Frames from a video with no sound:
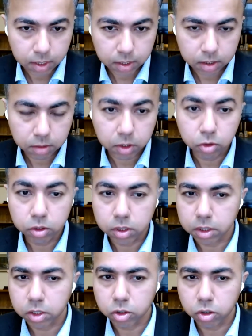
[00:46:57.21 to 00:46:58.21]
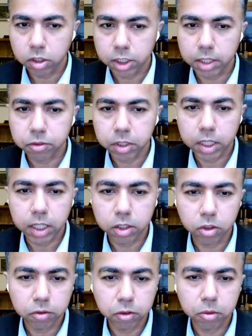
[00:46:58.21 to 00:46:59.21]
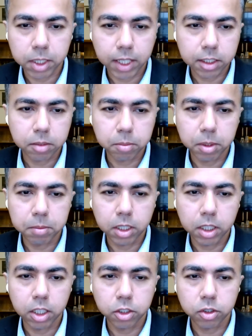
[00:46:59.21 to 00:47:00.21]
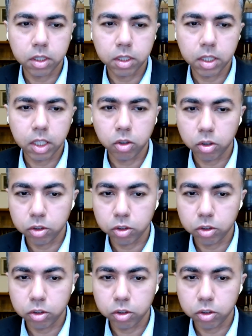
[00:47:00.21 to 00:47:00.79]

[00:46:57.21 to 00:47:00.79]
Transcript: someone who's a staunch advocate of open access publication and